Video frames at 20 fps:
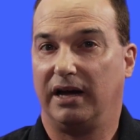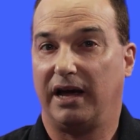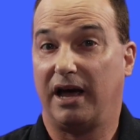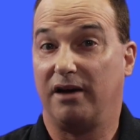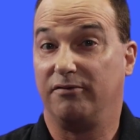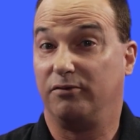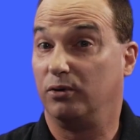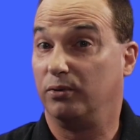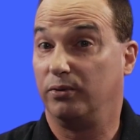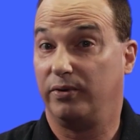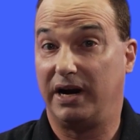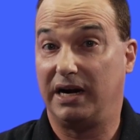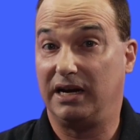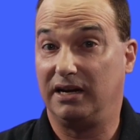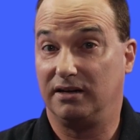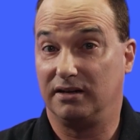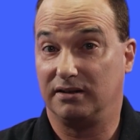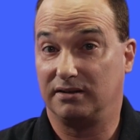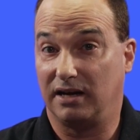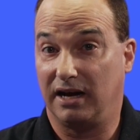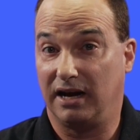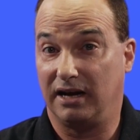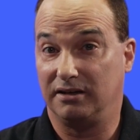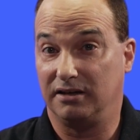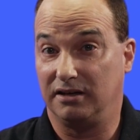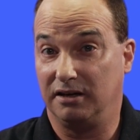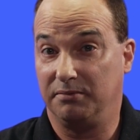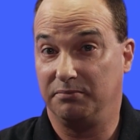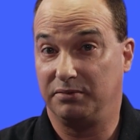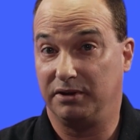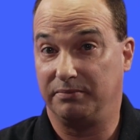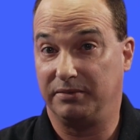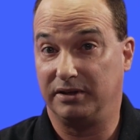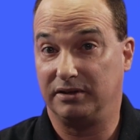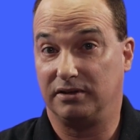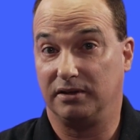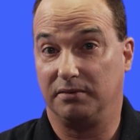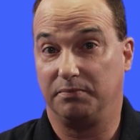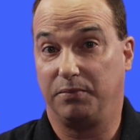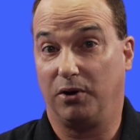have already designed and
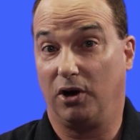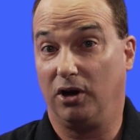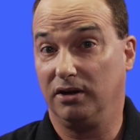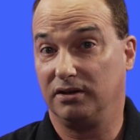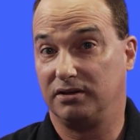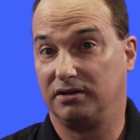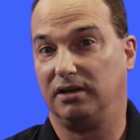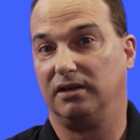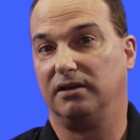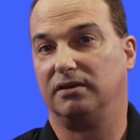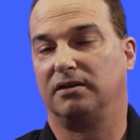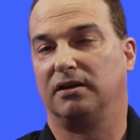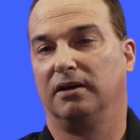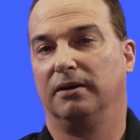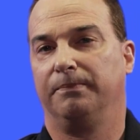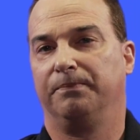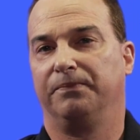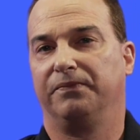implemented policies